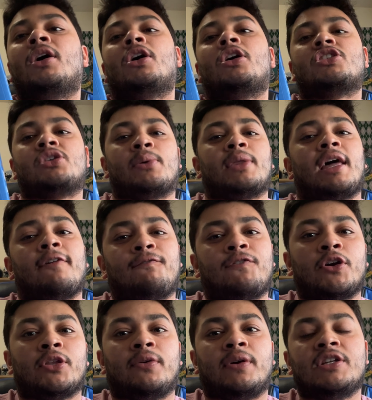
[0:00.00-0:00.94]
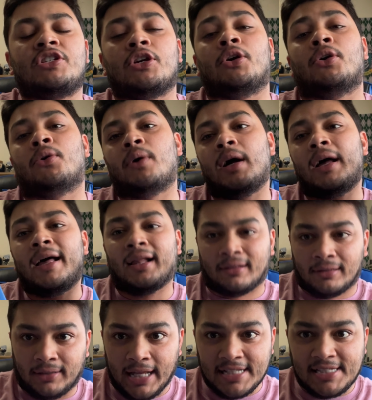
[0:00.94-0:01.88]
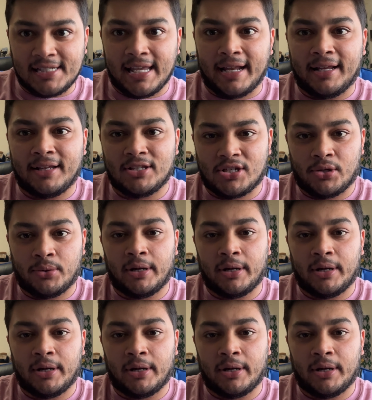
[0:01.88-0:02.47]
so without further ado, let's get into